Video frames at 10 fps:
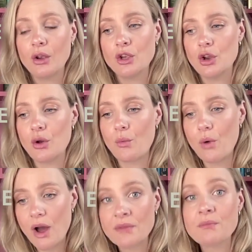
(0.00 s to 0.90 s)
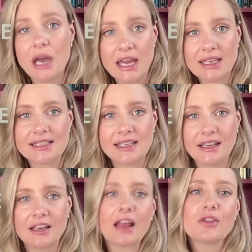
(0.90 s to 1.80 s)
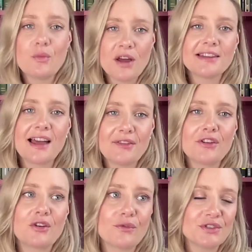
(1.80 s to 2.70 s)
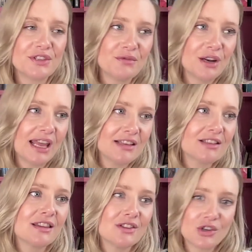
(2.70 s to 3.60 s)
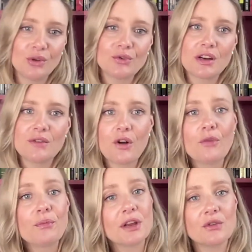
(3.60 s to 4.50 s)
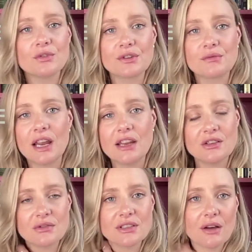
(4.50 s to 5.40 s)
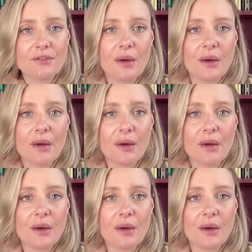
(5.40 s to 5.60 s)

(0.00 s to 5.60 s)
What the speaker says: you know, one person, like the one life can obviously relate to the children involved, but can also relate to yourself.